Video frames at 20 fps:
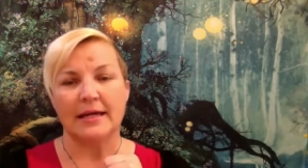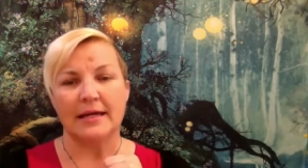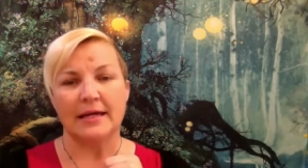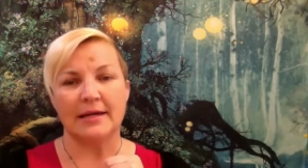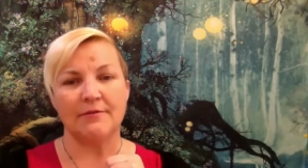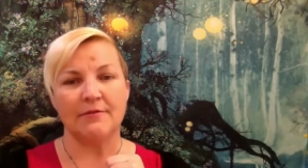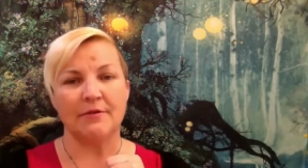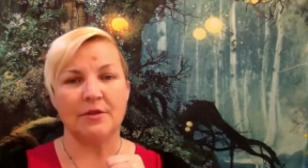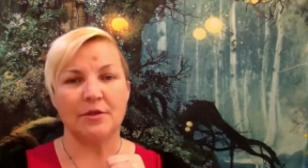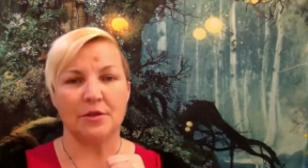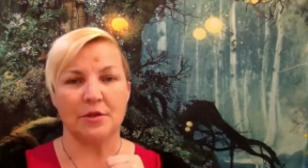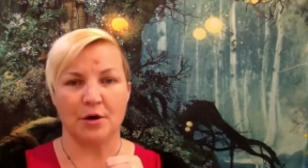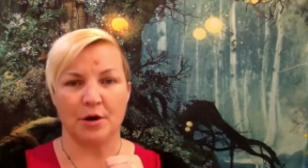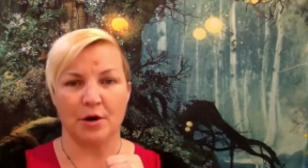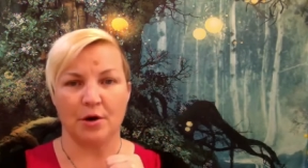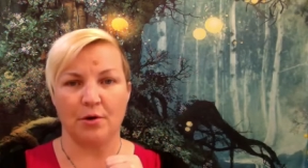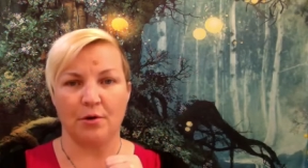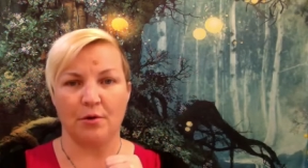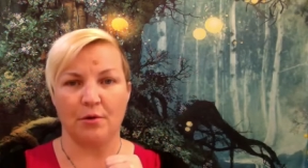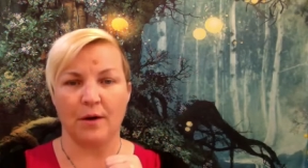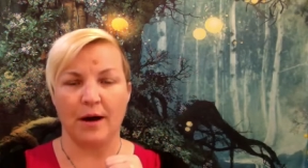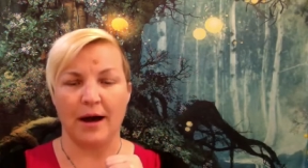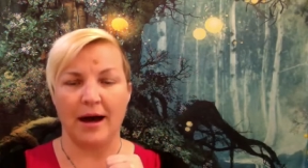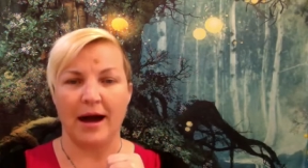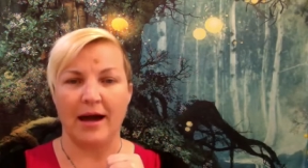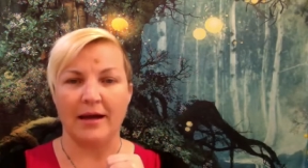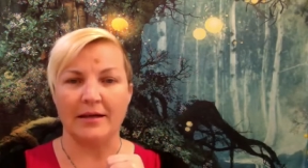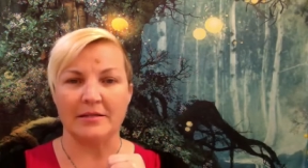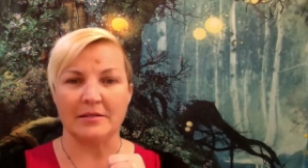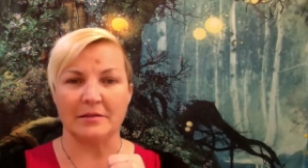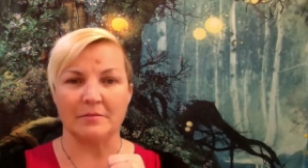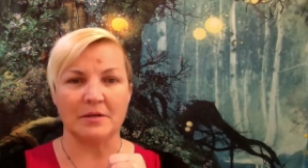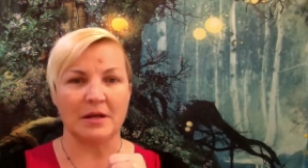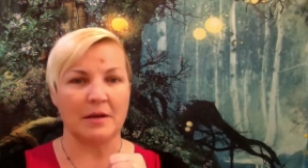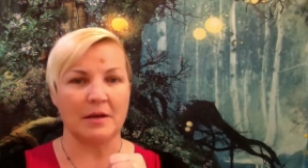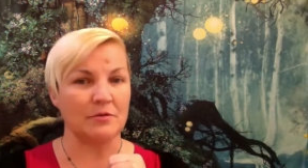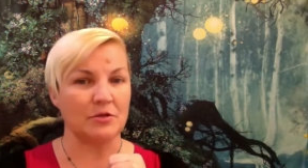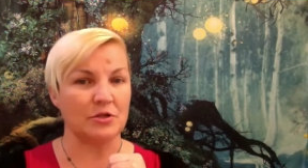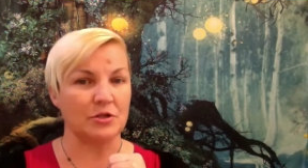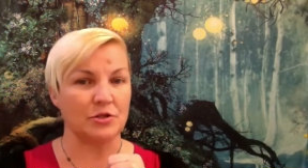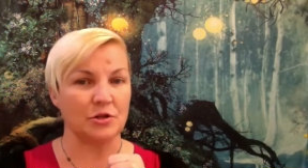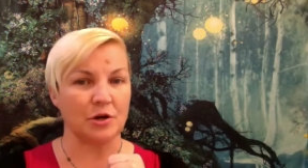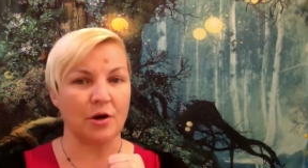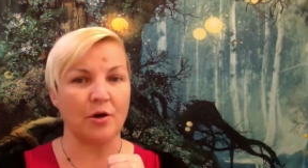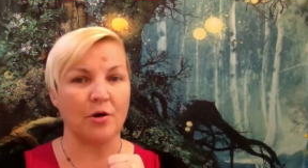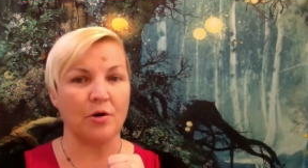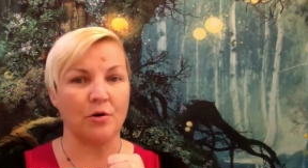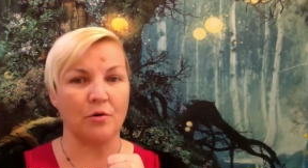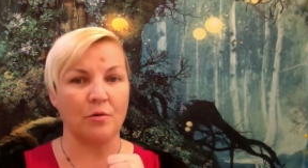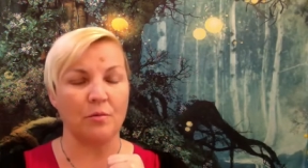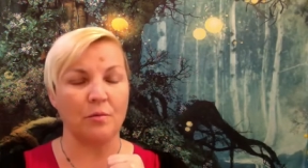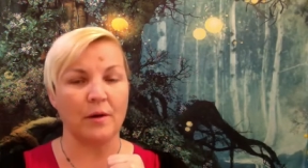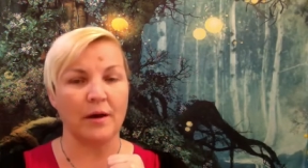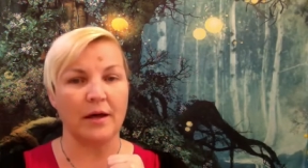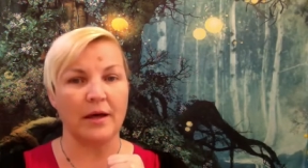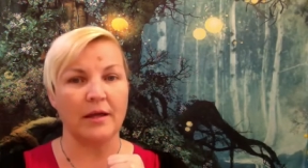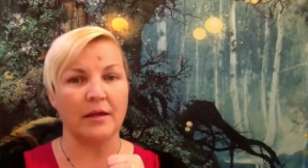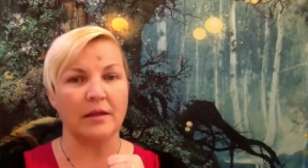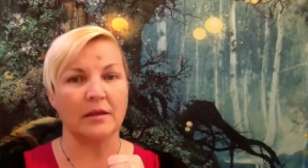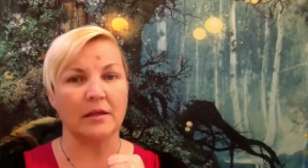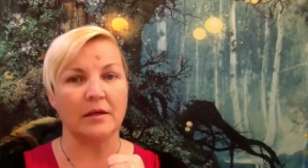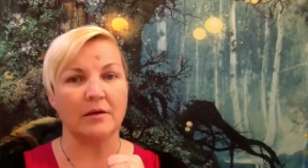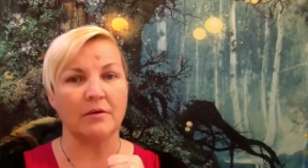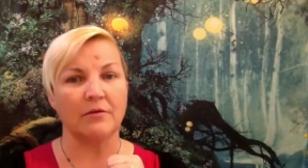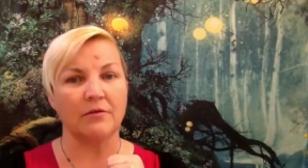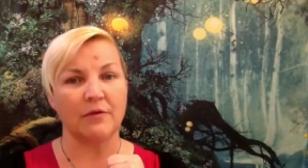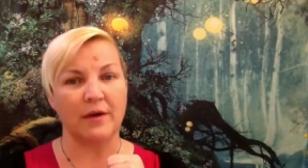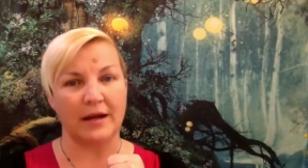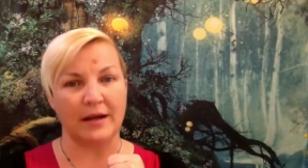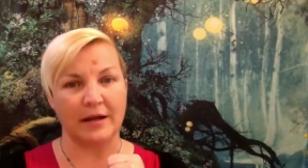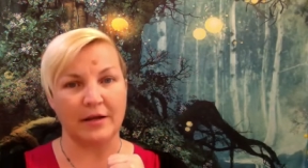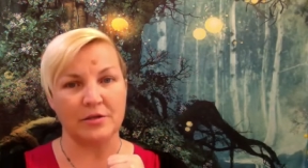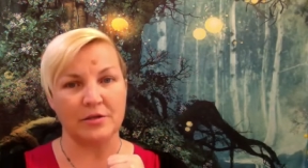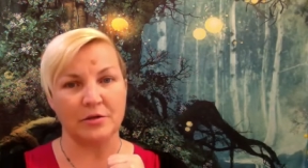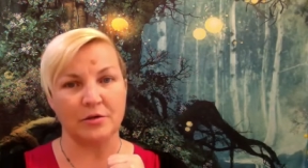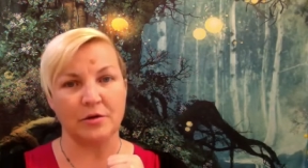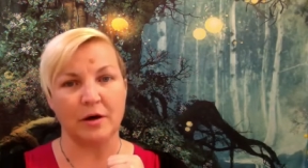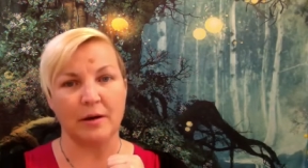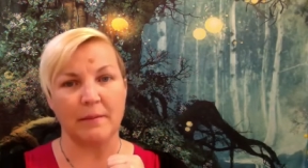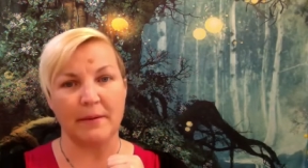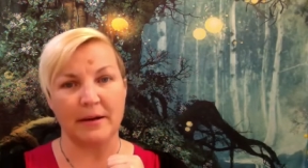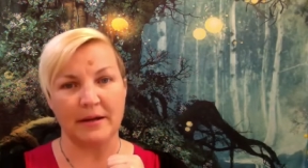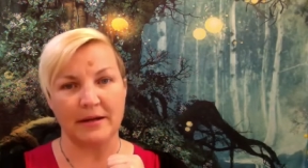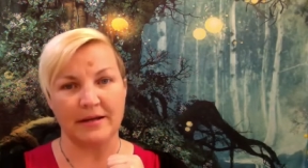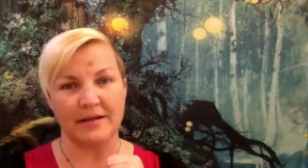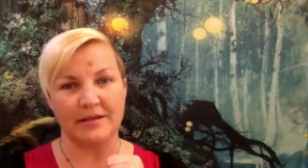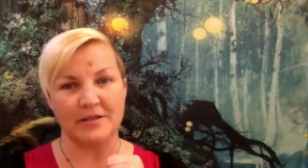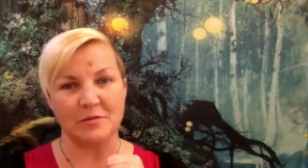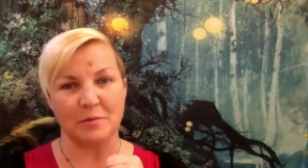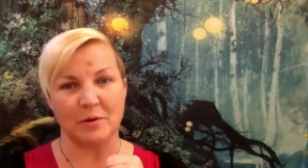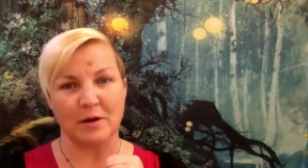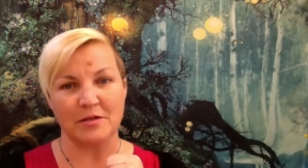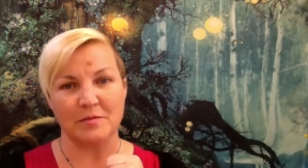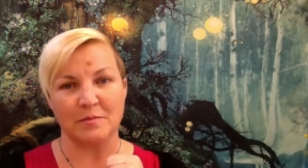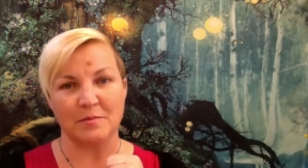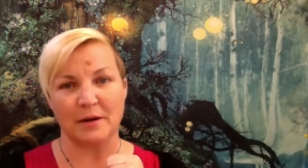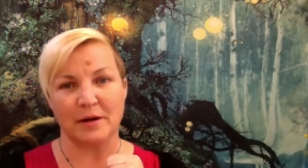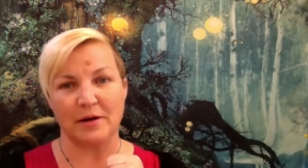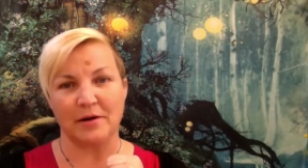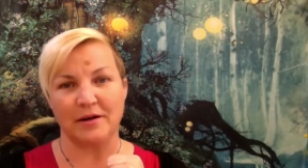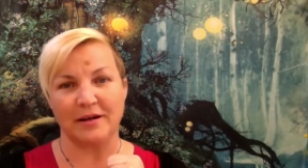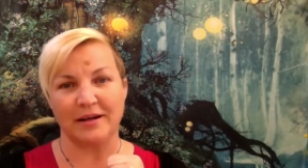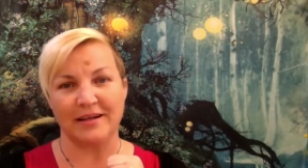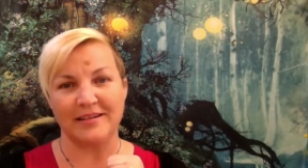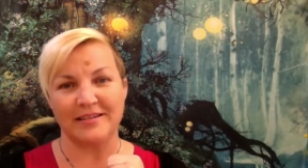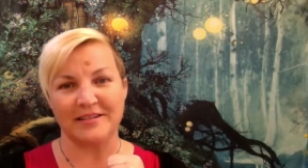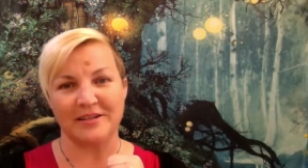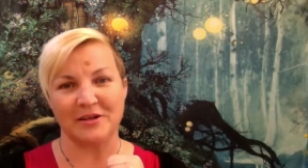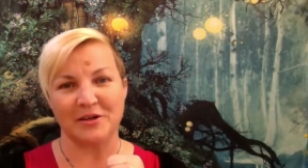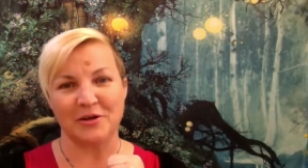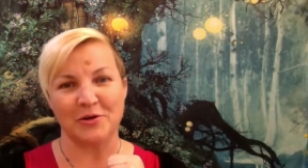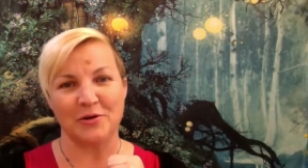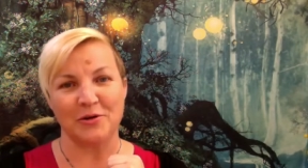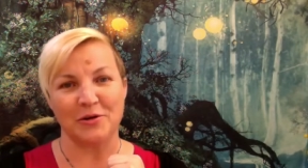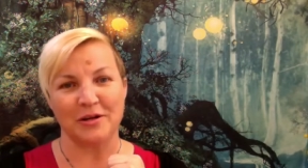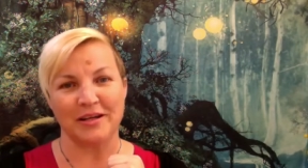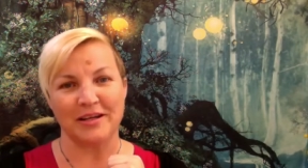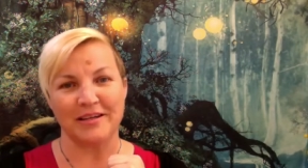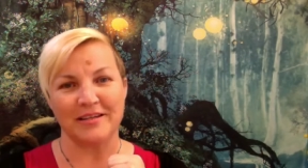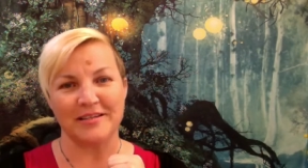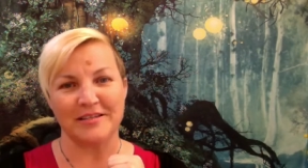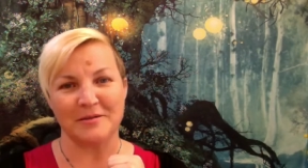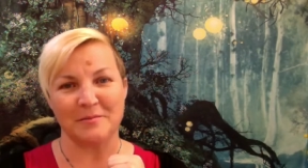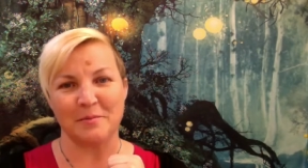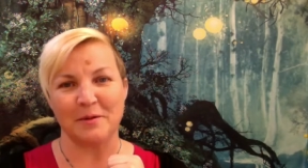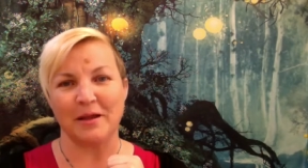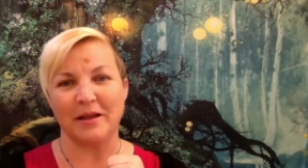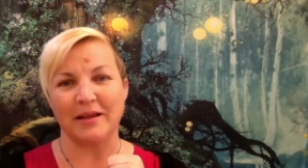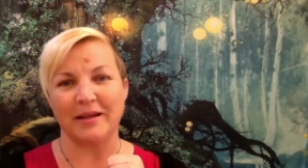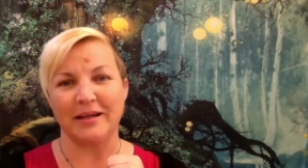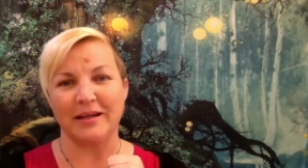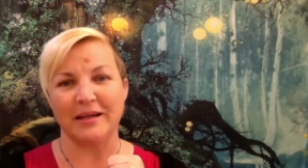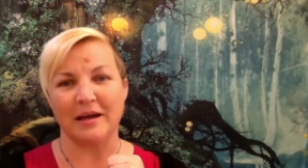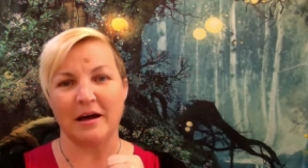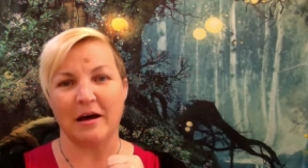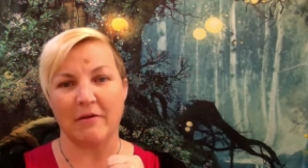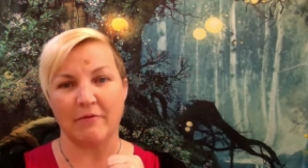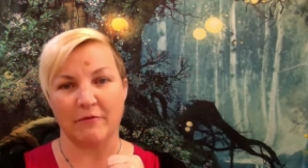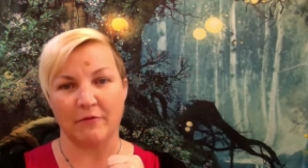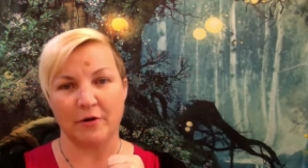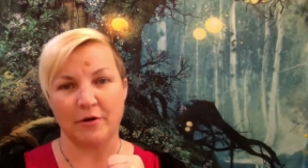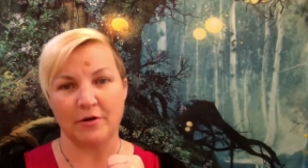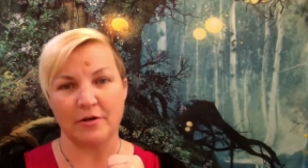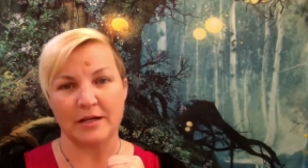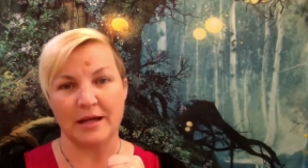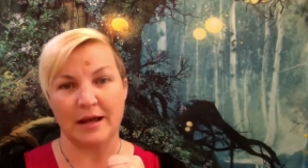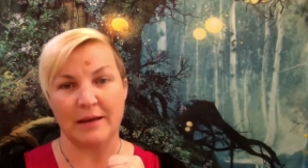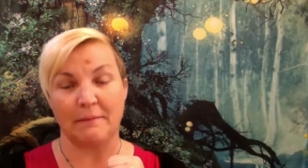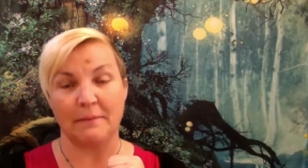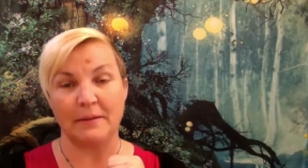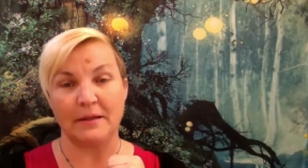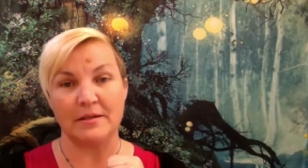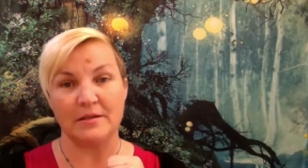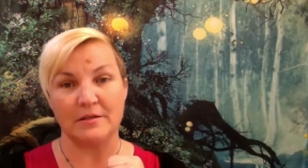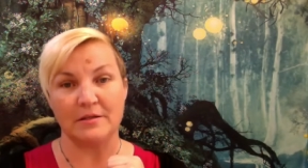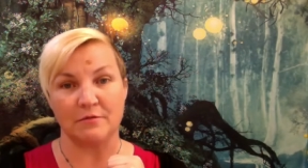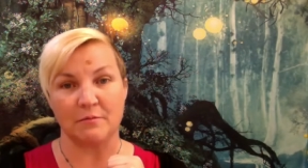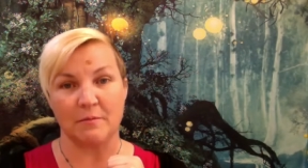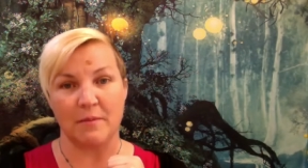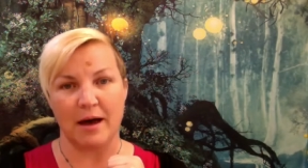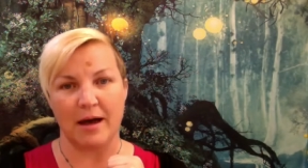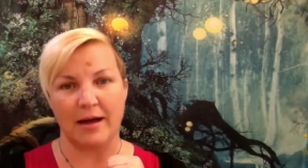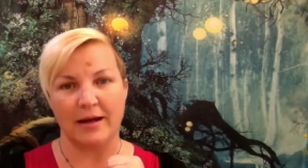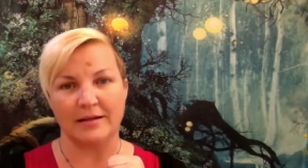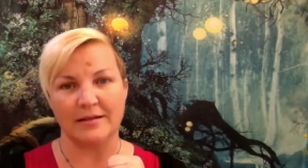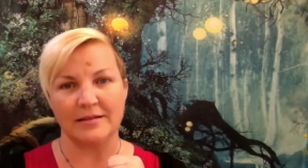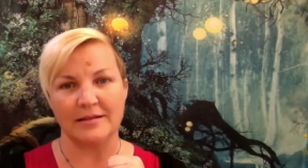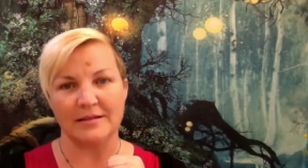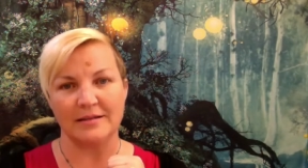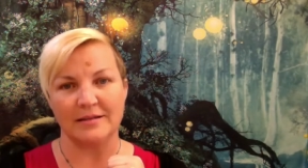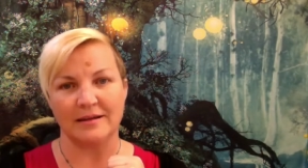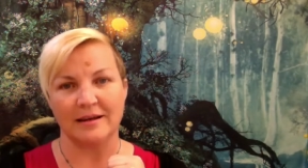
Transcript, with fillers: even though I sometimes struggle with financial abundance, prosperity, security, stability, comfort, and peace of mind,